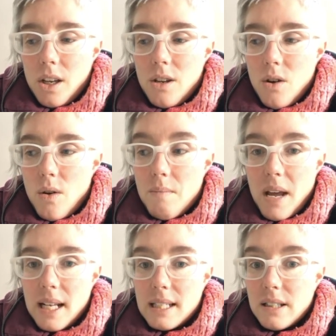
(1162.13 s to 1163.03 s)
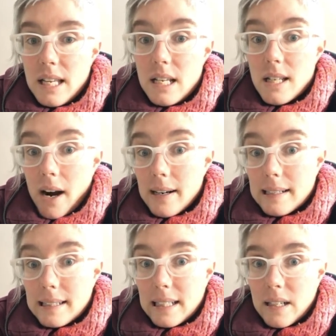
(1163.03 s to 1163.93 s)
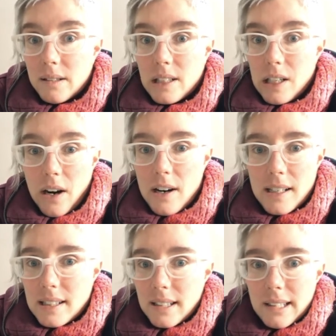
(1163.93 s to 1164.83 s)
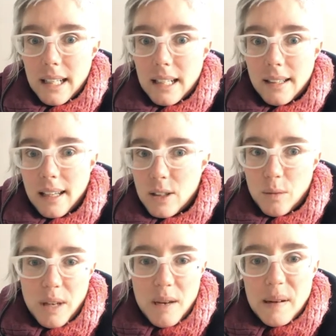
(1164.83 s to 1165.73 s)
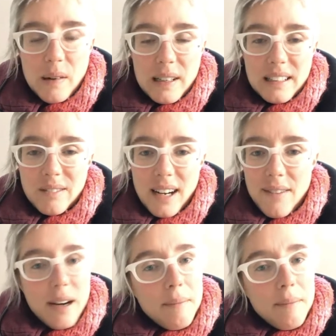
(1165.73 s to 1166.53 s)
it makes these artists that are good artists and intellectual people and whatever,